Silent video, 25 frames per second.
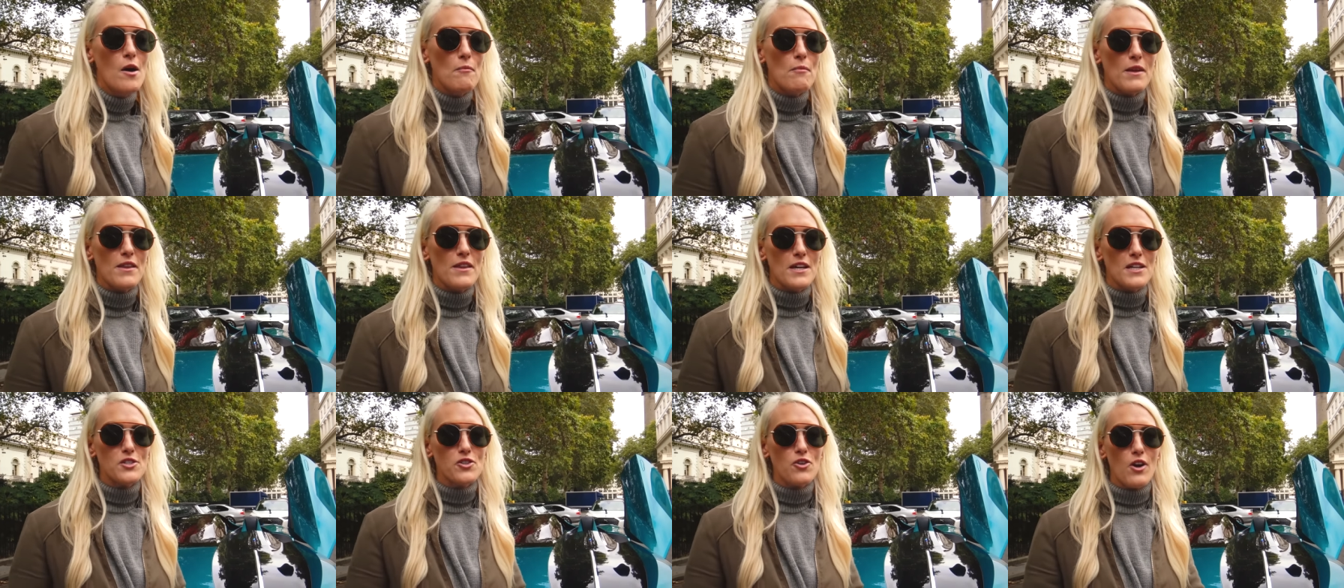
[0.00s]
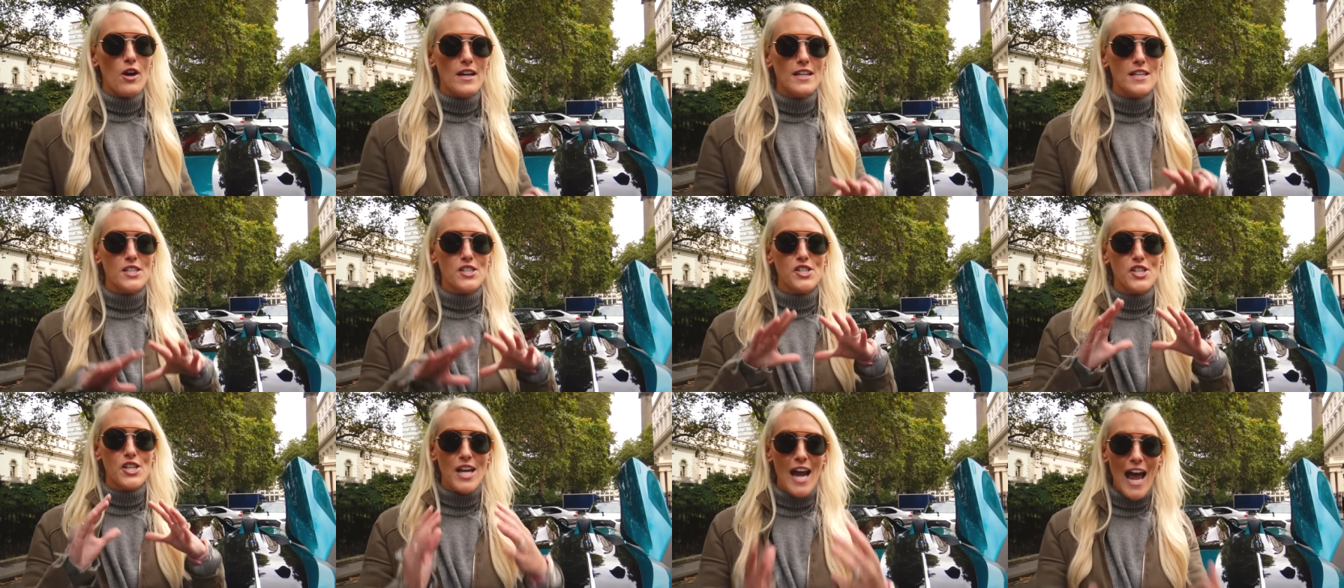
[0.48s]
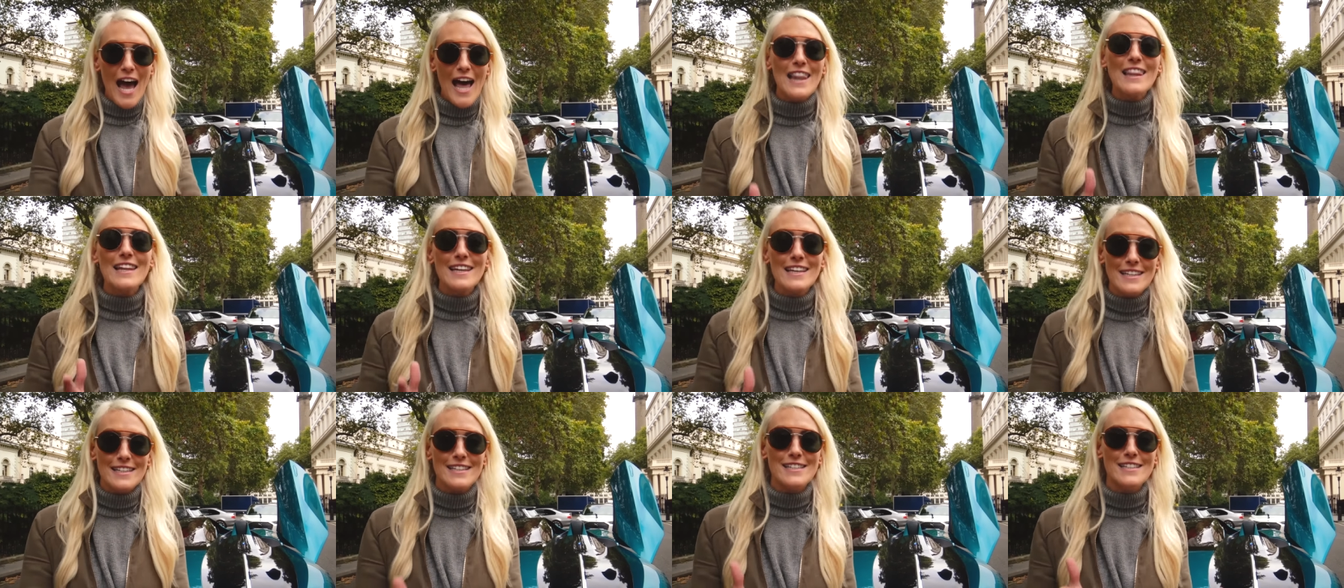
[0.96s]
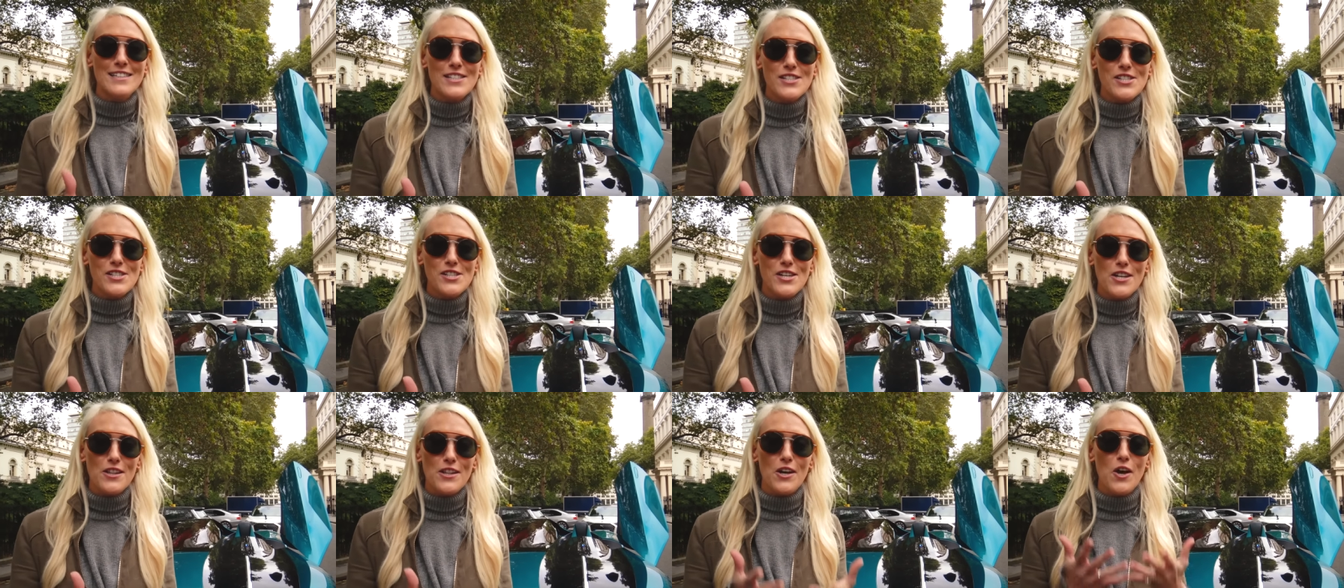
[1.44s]
but they're trying to
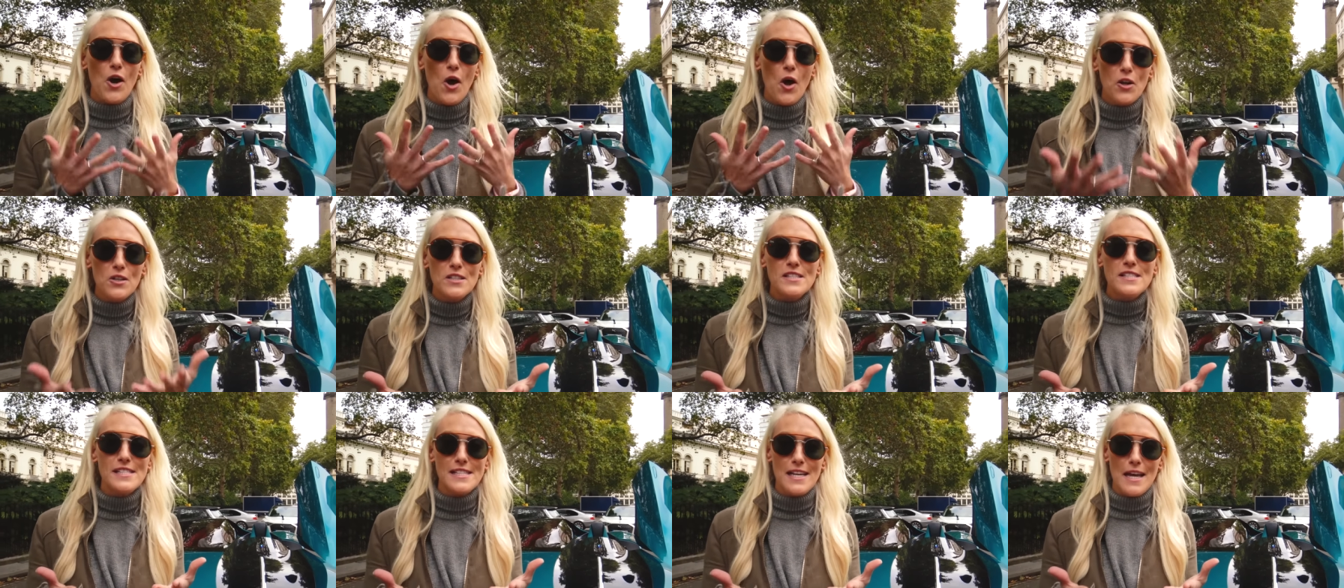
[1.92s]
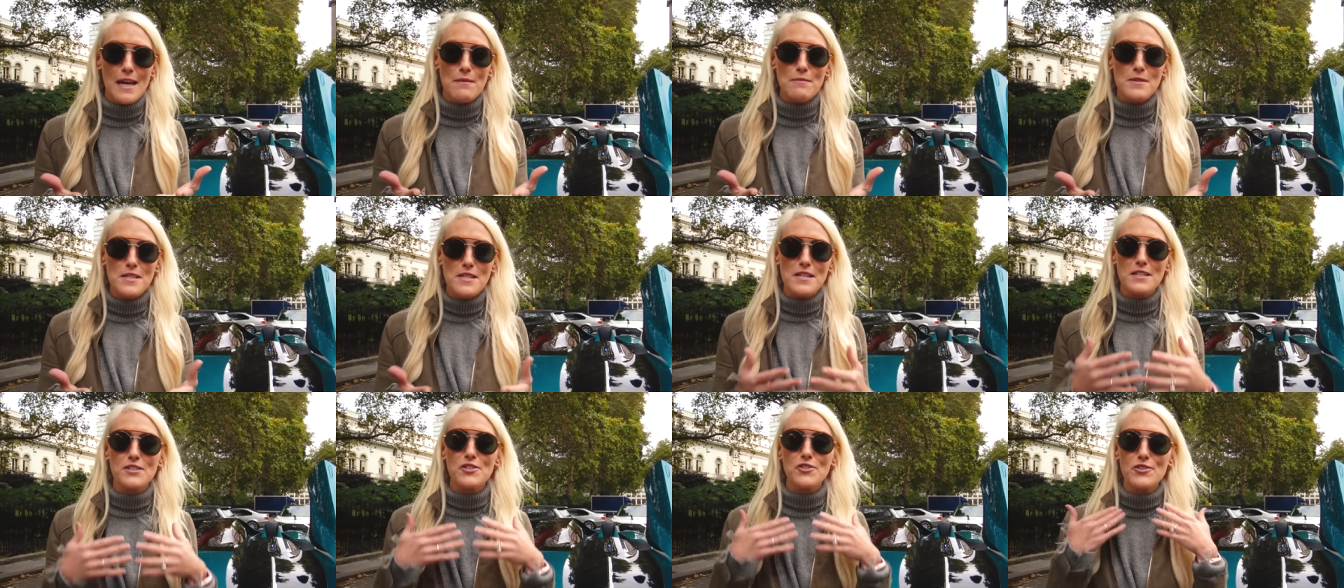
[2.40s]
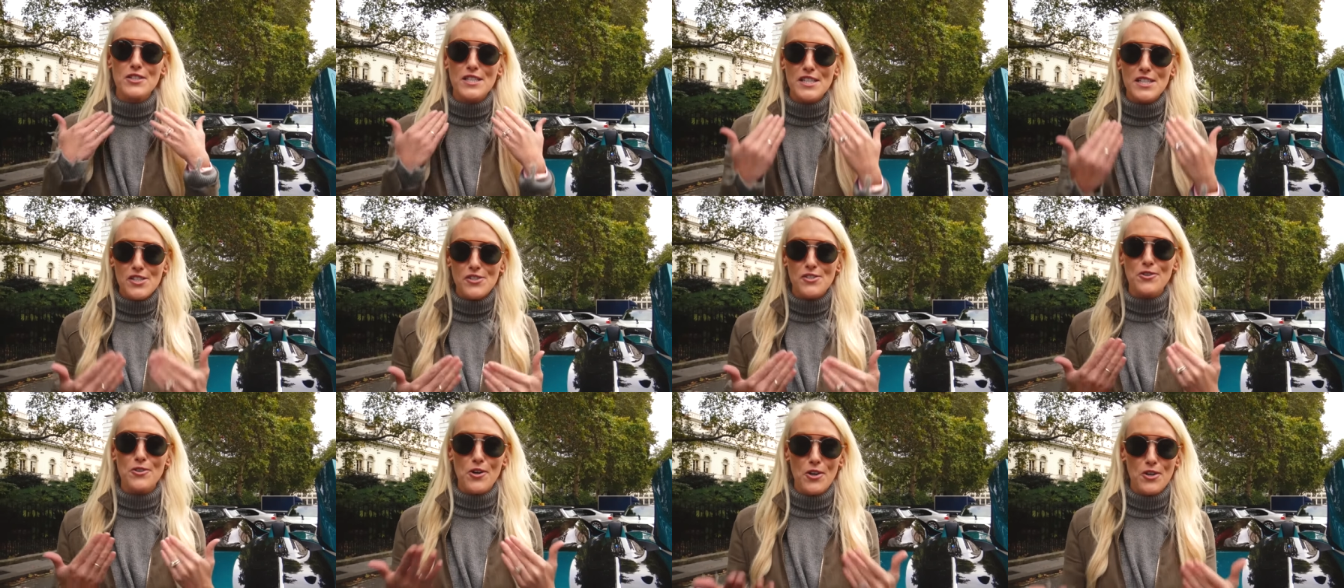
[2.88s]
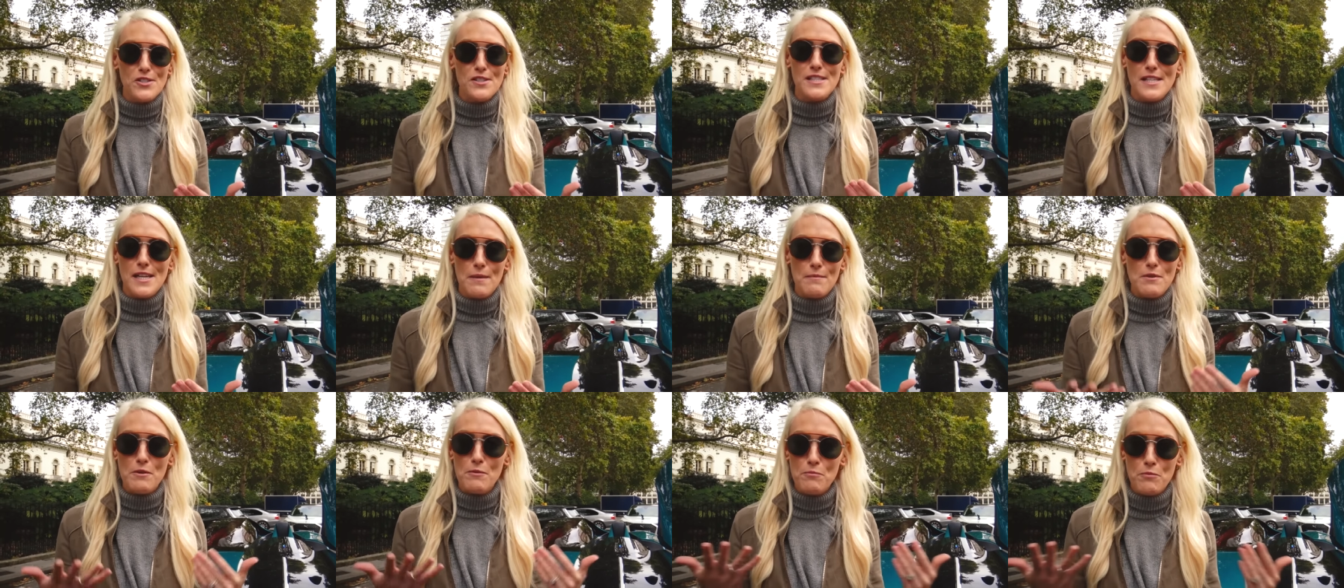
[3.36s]
challenge the concept, the traditional
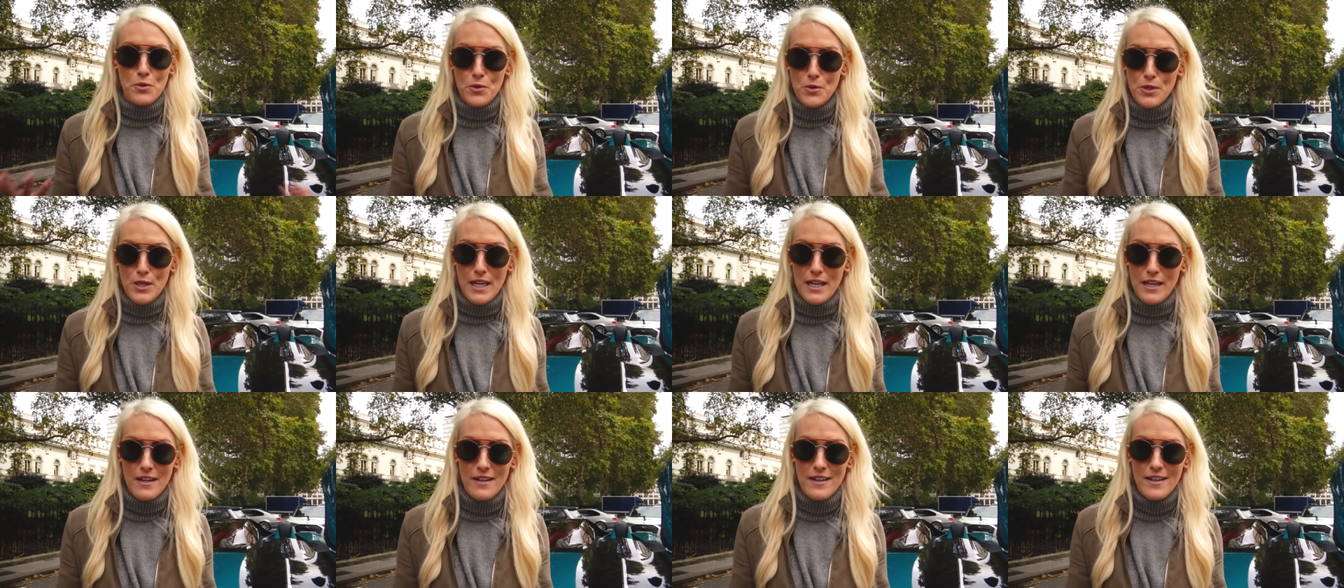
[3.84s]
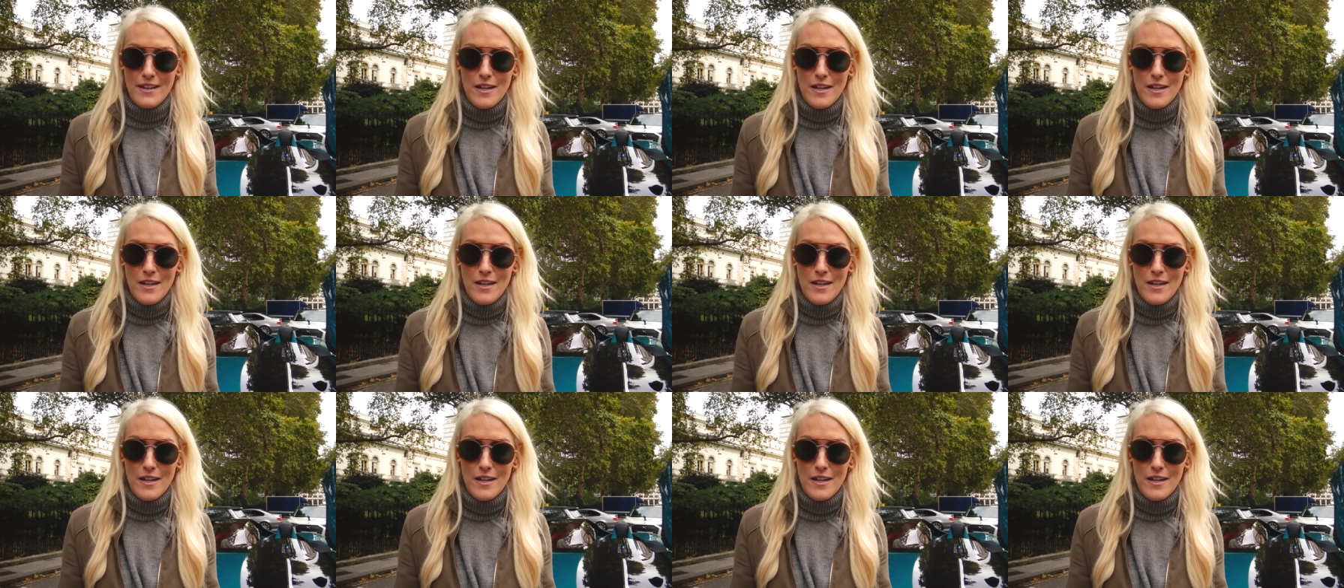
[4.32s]
concept of beauty